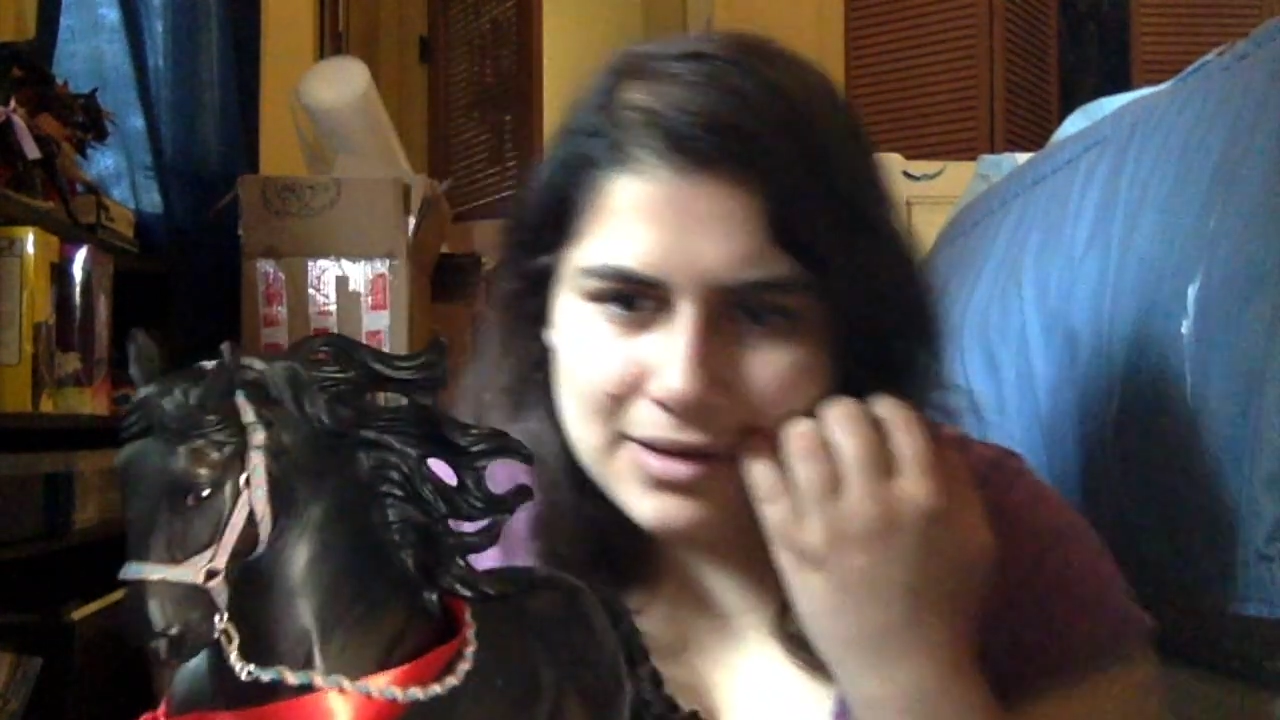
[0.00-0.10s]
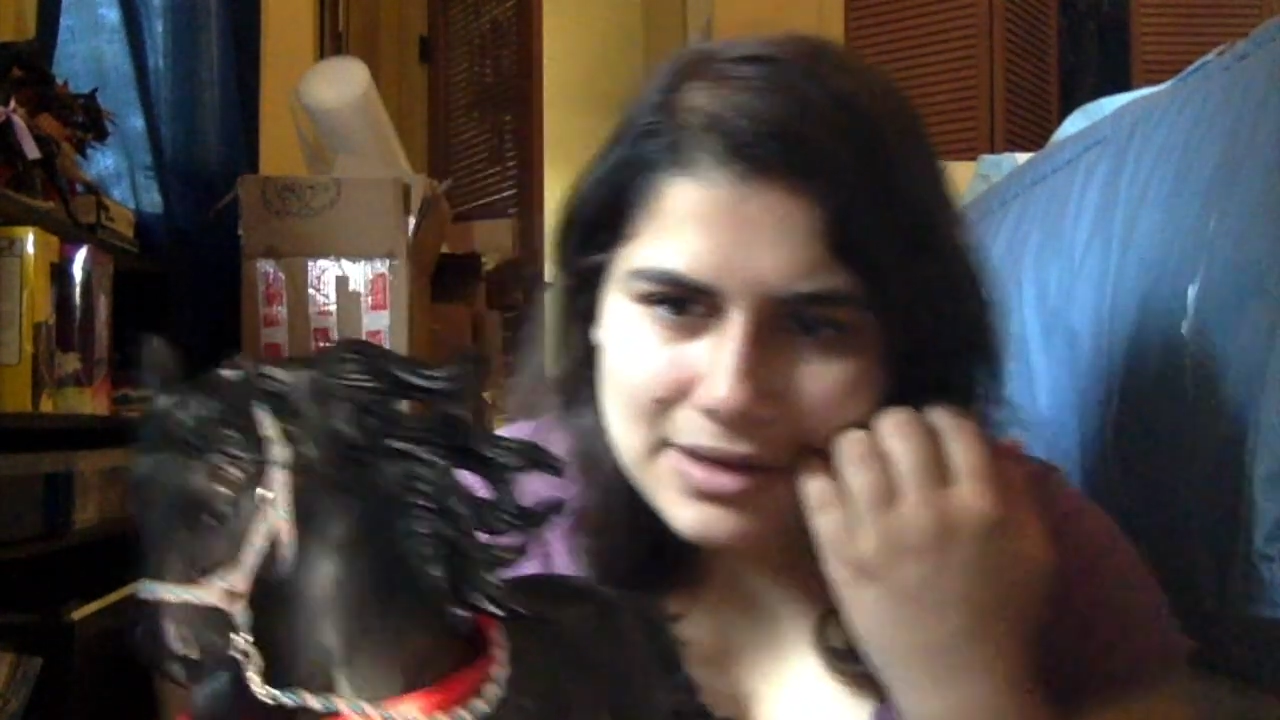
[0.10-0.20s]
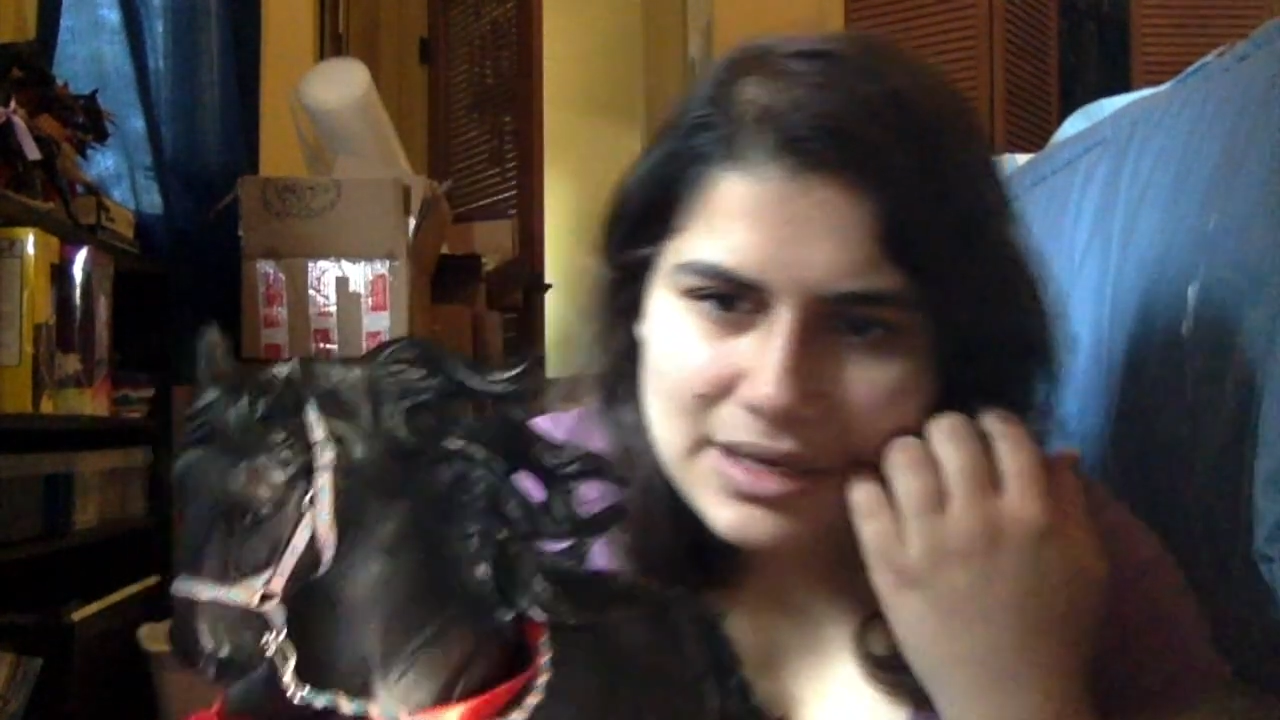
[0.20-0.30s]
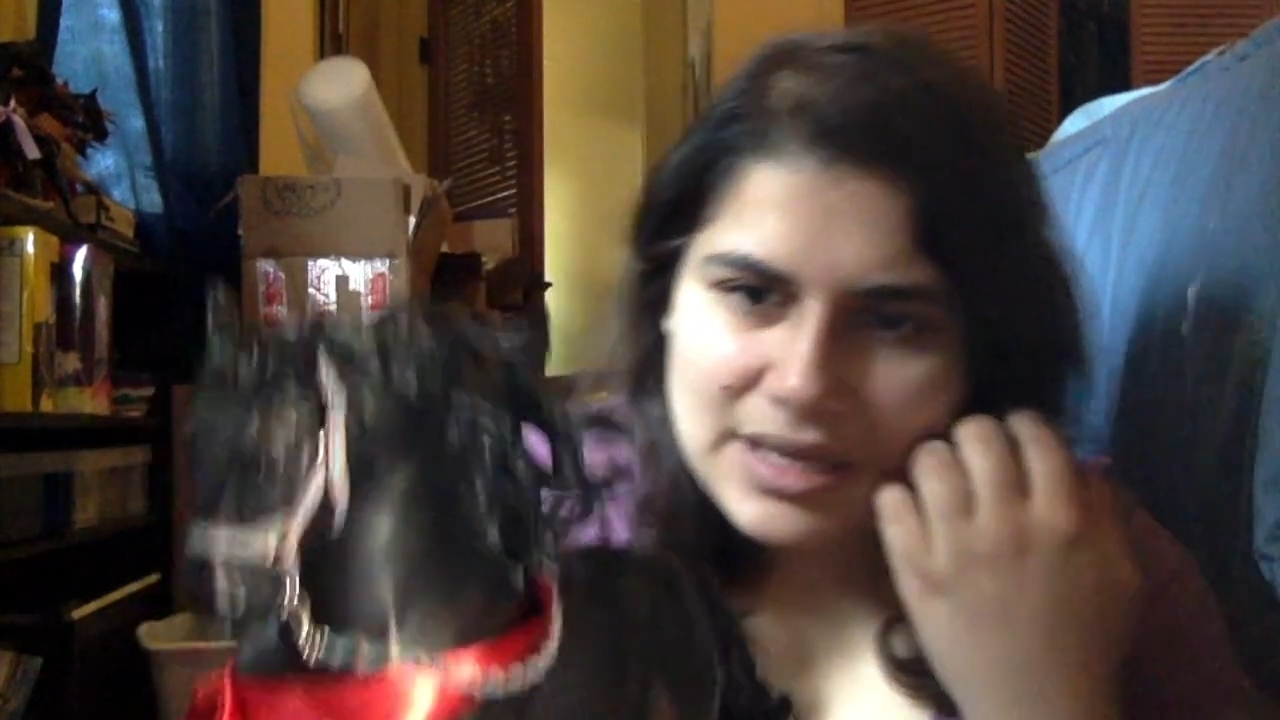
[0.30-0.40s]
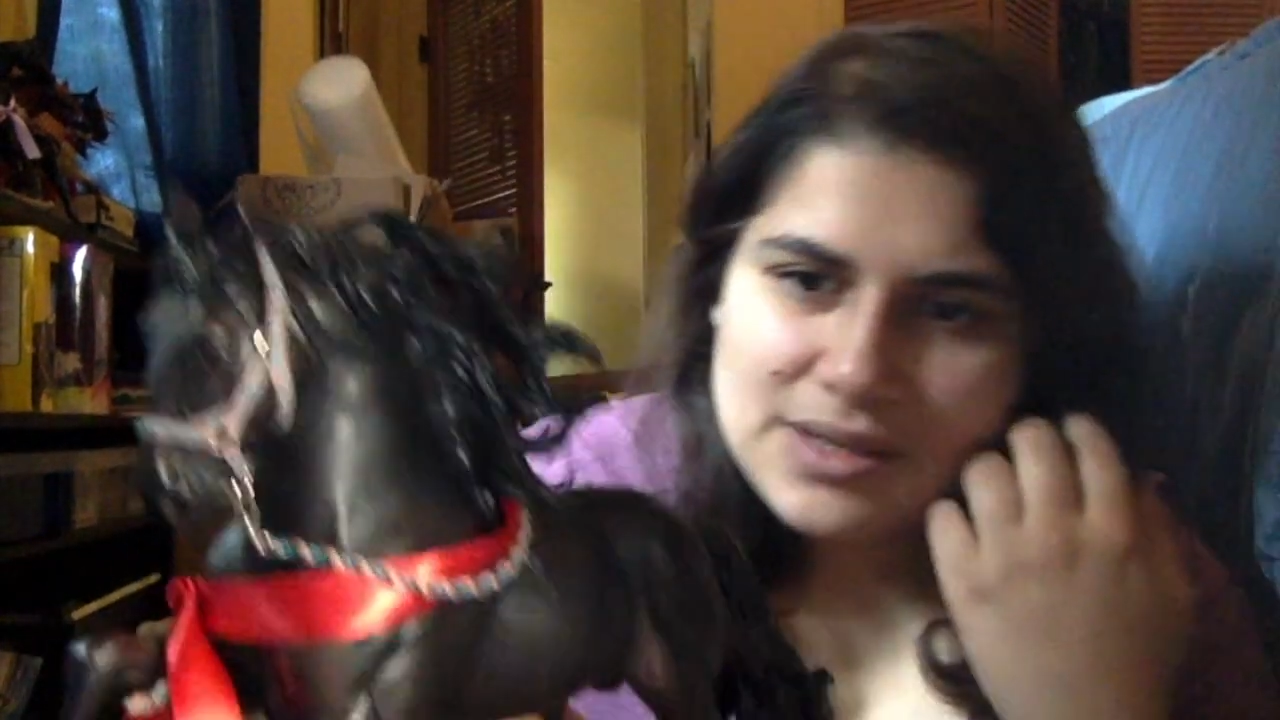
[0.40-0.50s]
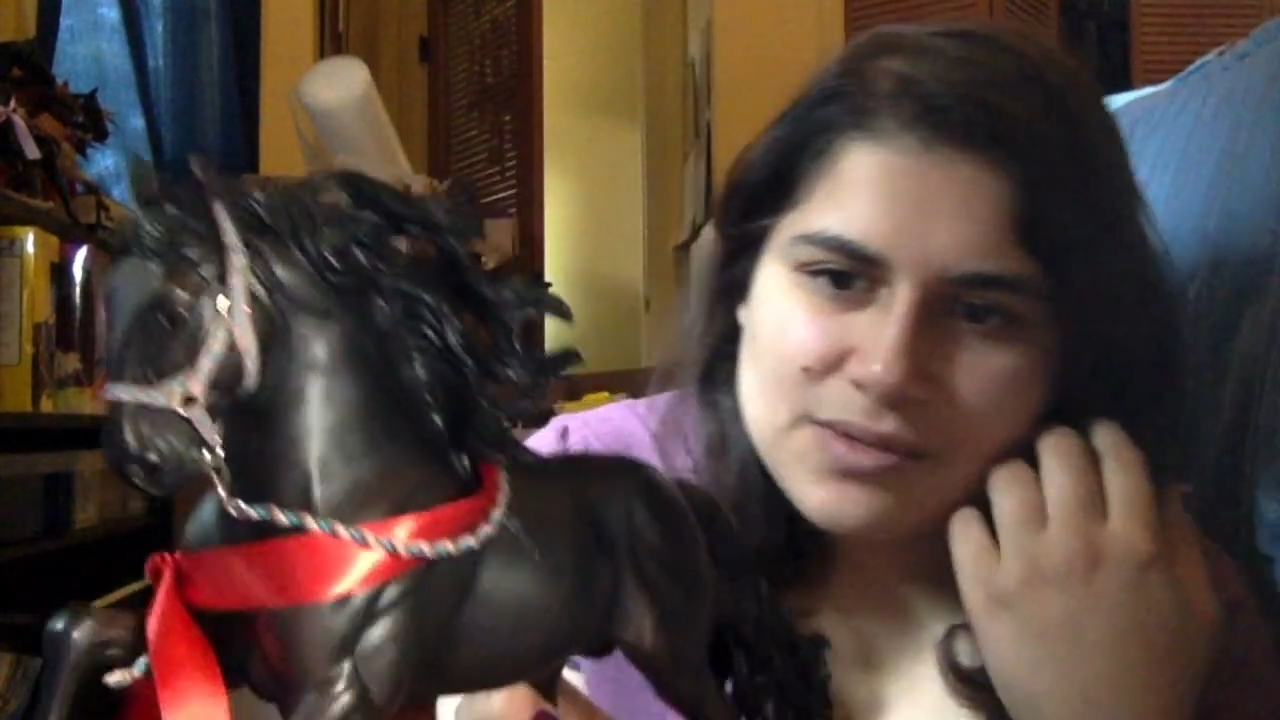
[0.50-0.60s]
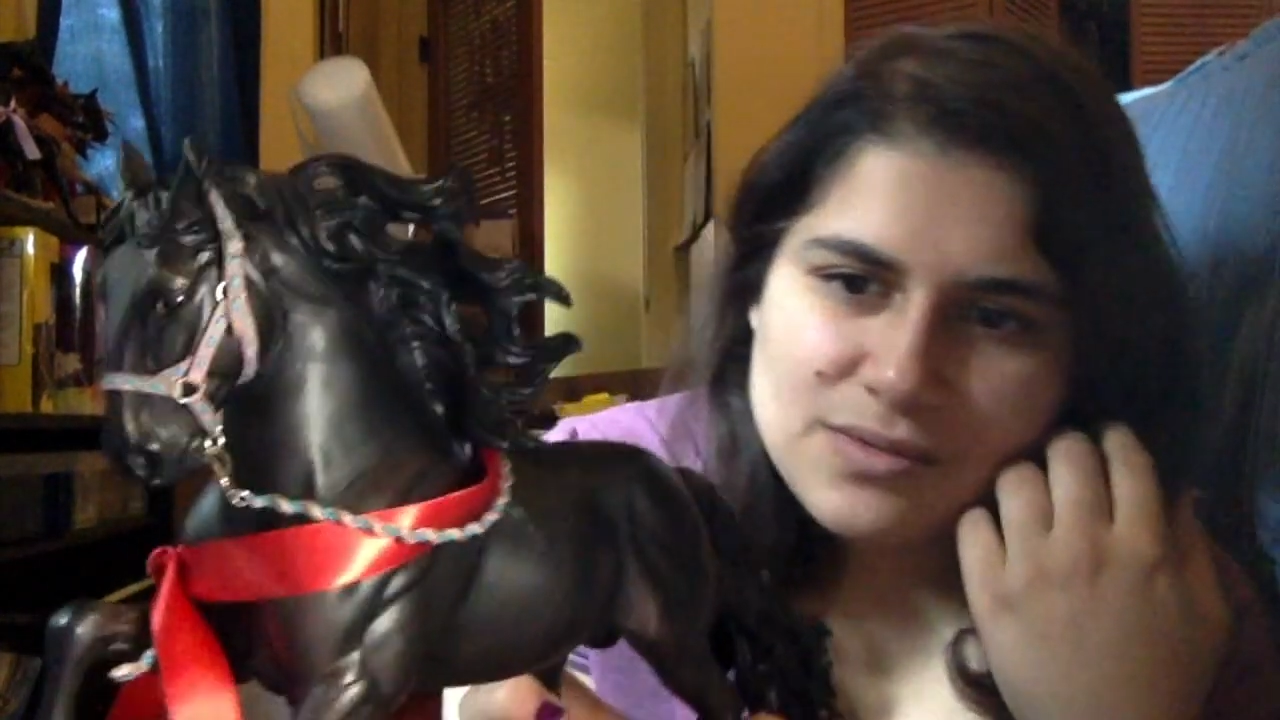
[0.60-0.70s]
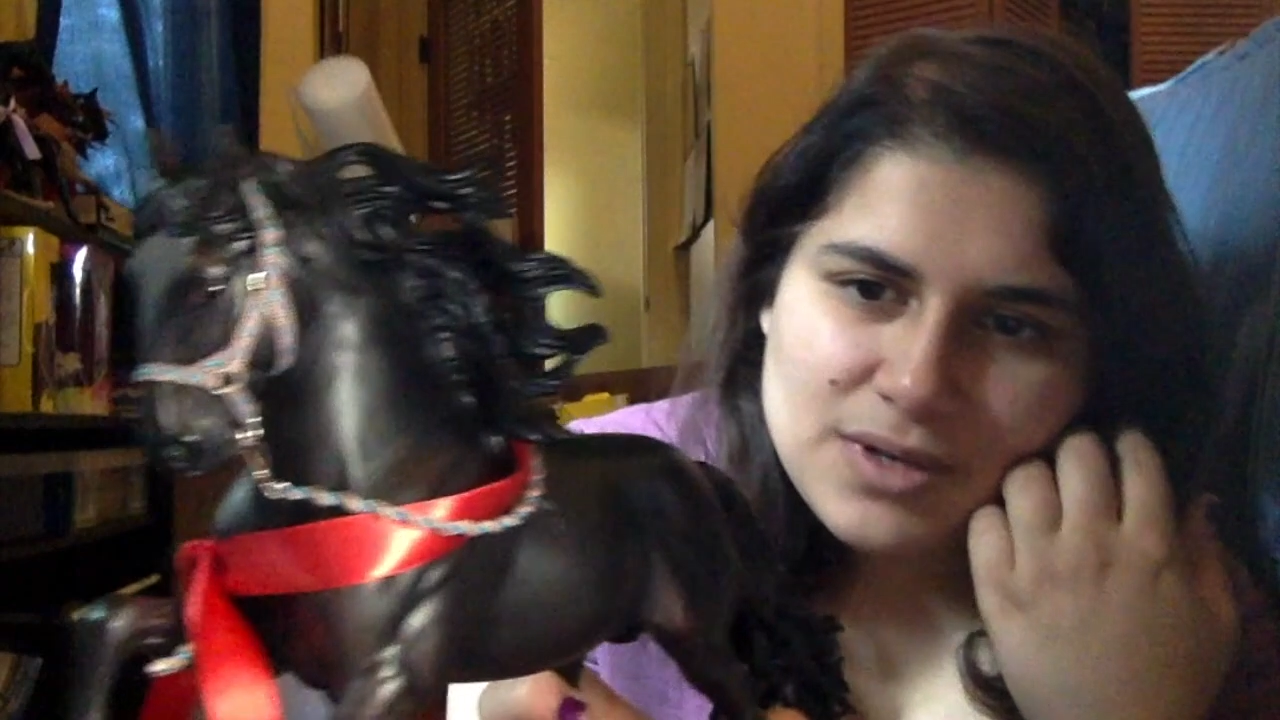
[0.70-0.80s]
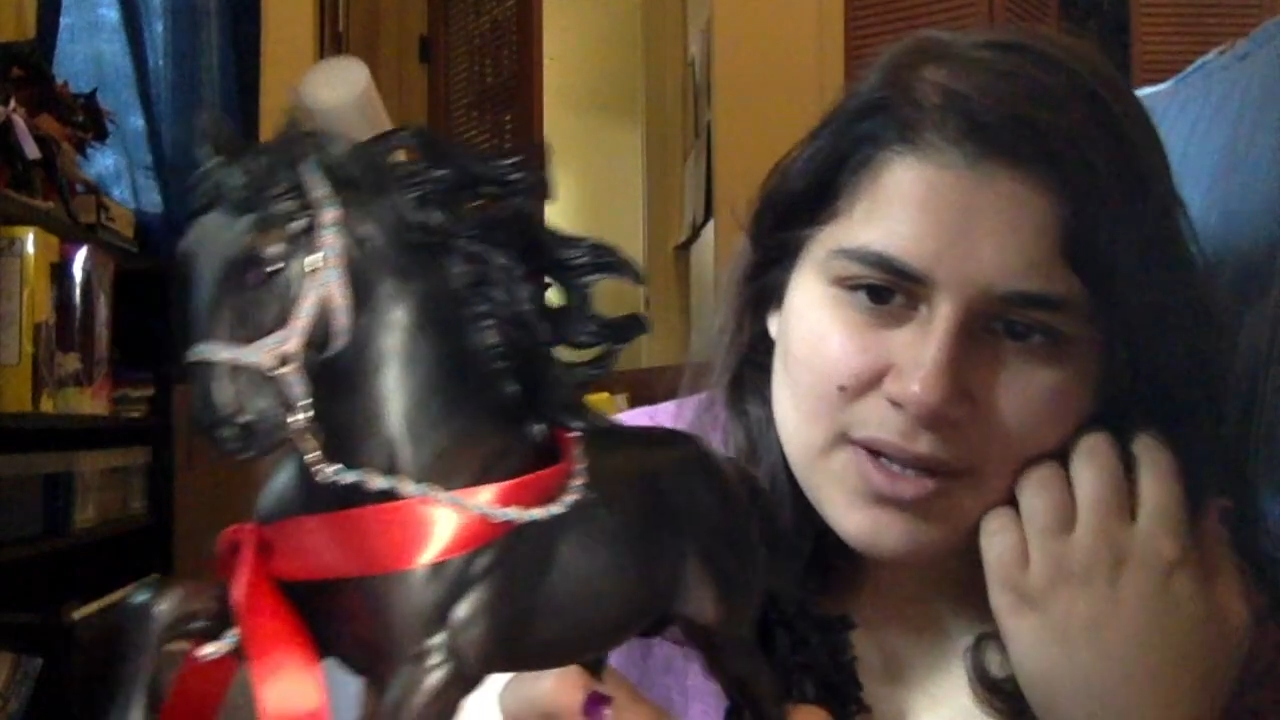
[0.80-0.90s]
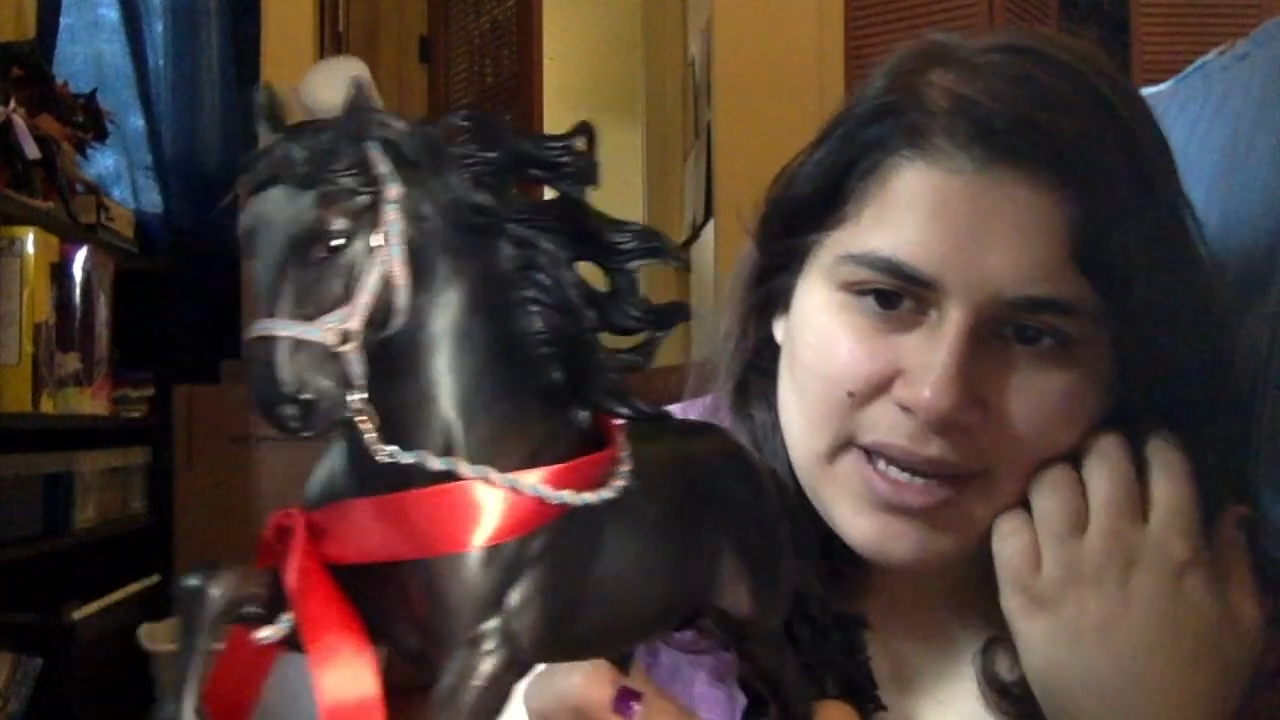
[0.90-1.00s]
and he's
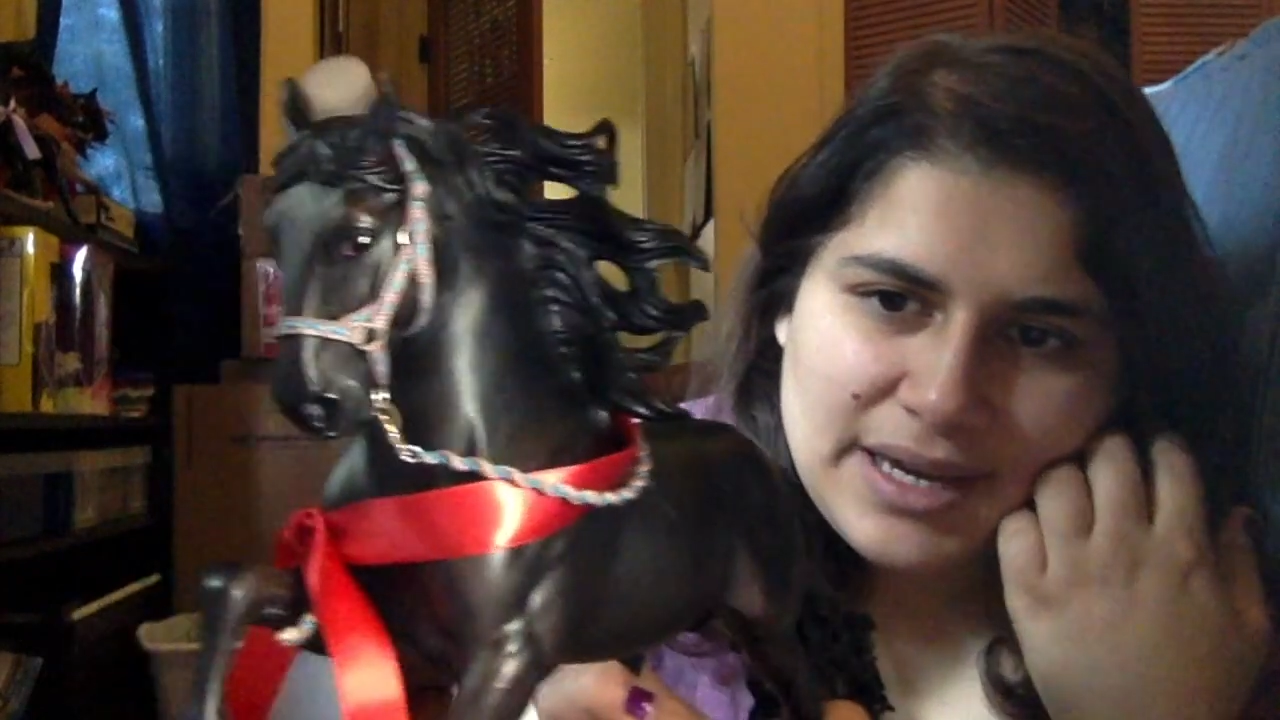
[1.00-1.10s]
really